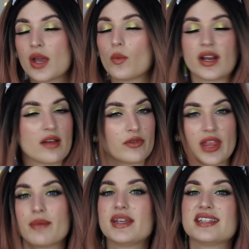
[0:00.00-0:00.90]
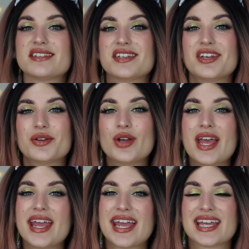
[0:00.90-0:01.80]
whatever that means to you.
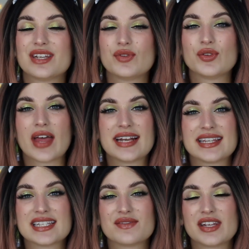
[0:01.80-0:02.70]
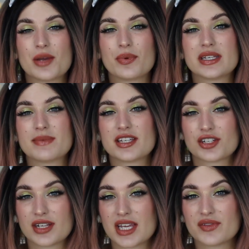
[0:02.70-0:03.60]
And if you like this video, please make
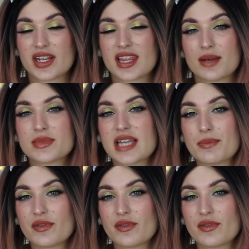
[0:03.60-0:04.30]
sure to give it a thumbs up.